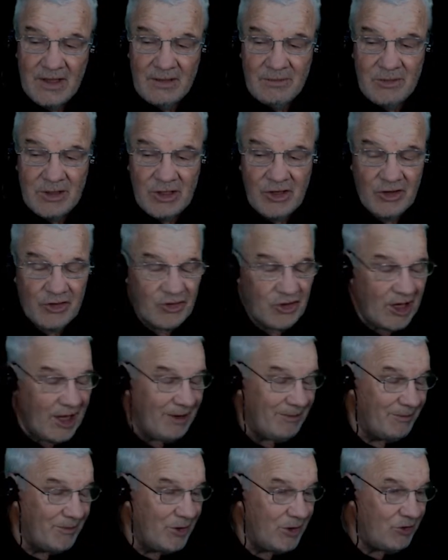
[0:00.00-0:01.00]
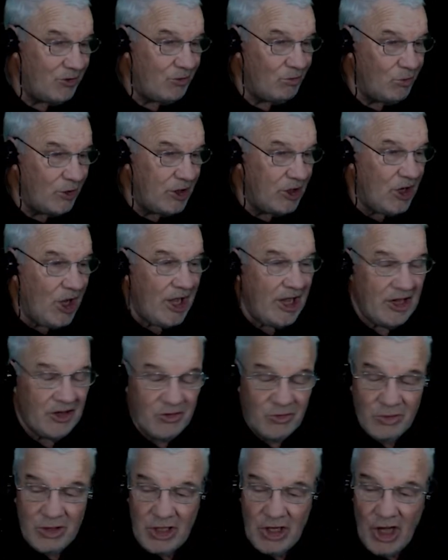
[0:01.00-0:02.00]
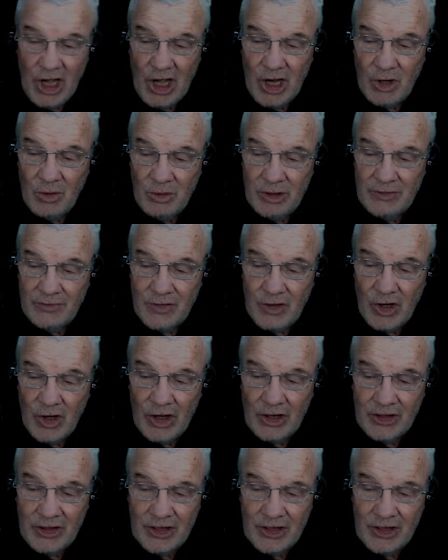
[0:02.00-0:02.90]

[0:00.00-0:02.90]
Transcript: because we know, as we know, we've got